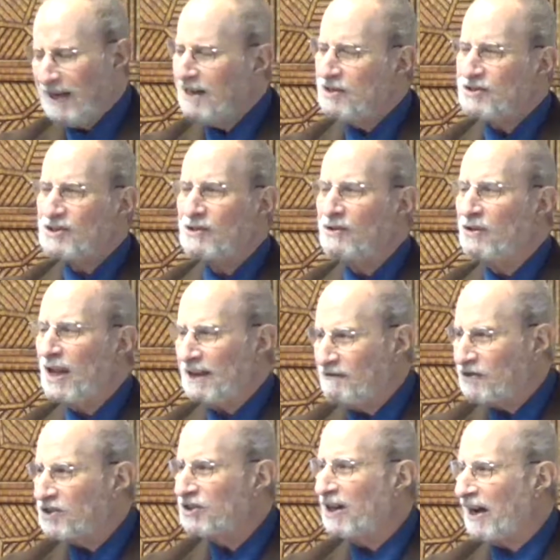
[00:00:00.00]
is the
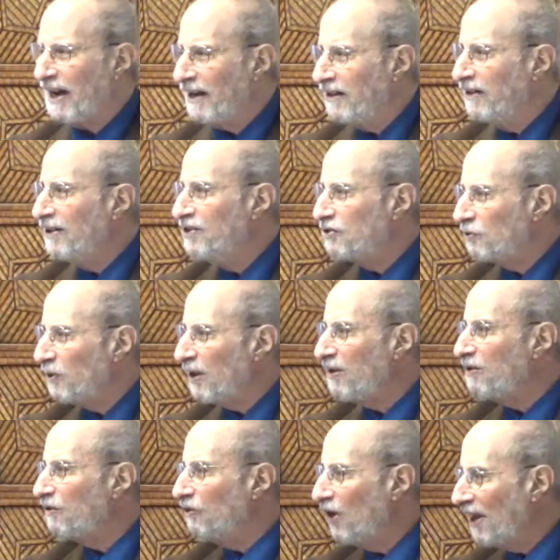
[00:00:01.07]
lifestyle, is really
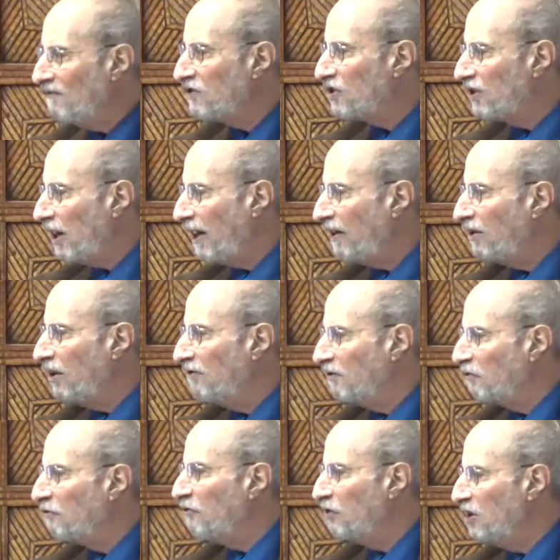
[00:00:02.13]
the lifestyle of
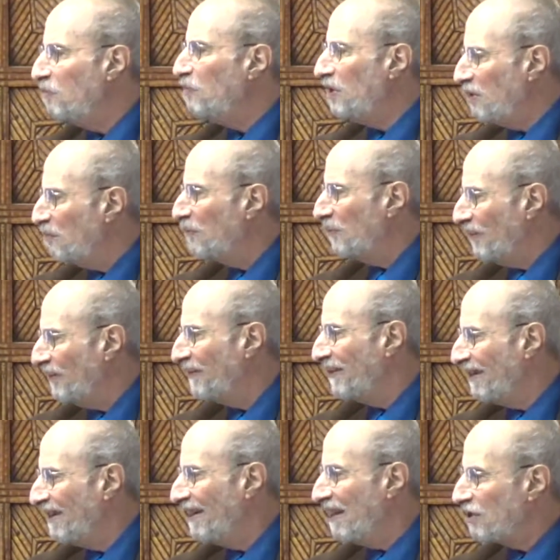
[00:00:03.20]
a free people.
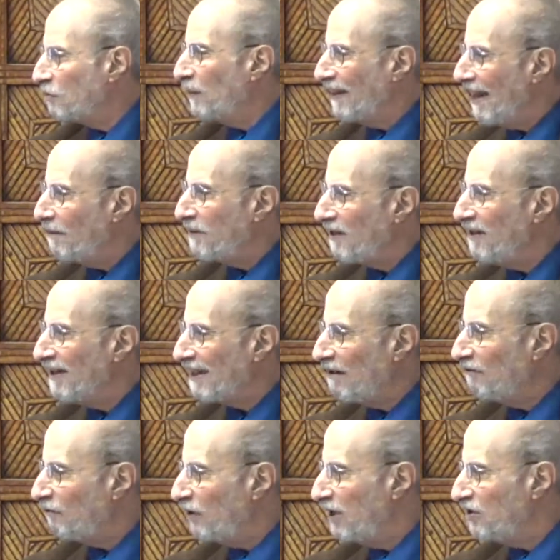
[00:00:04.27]
That's what, I think
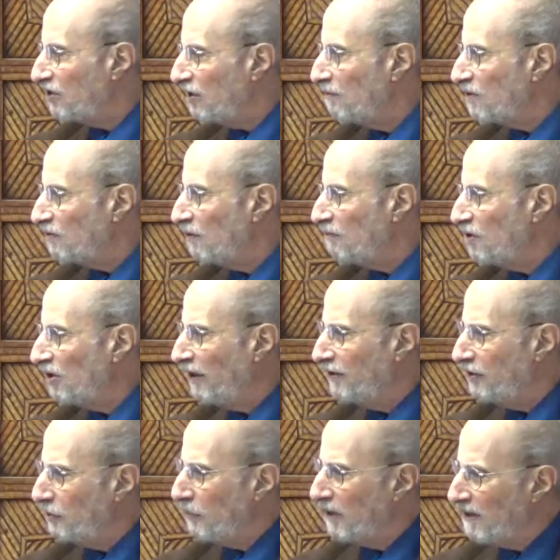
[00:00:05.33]
that phrase comes from John
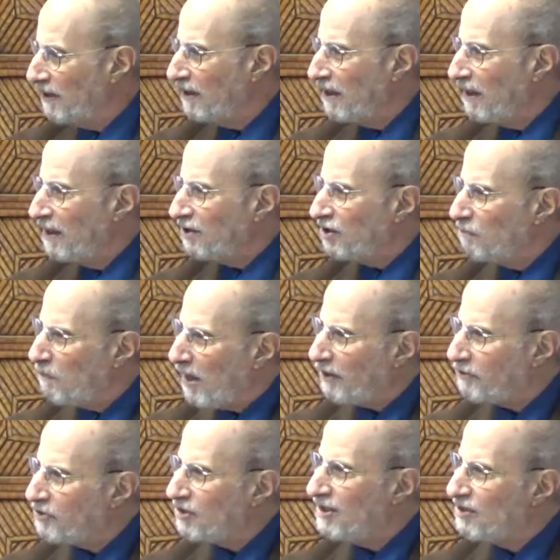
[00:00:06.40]
Dewey, that
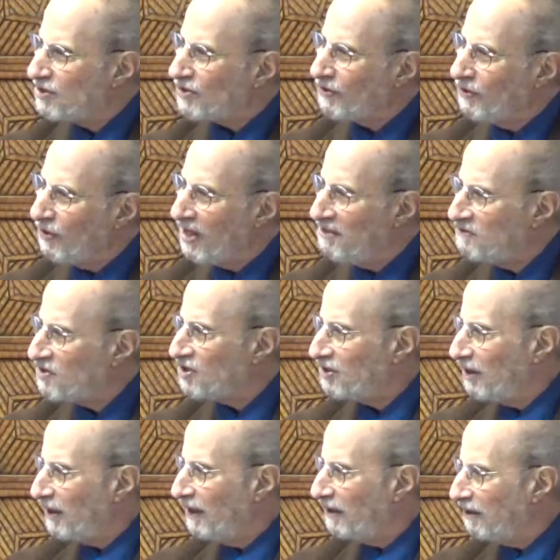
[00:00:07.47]
democracy is the
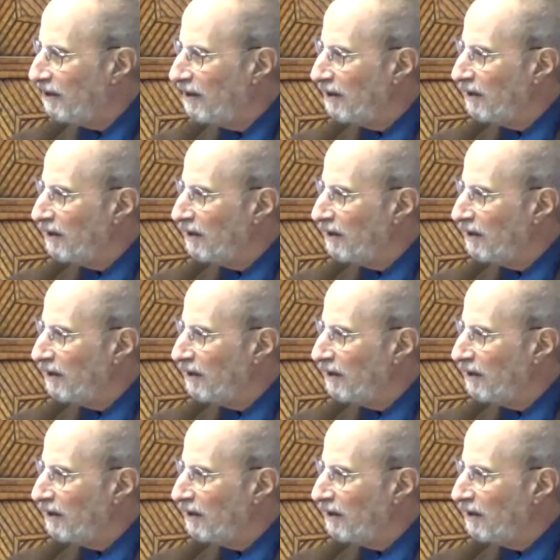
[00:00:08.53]
lifestyle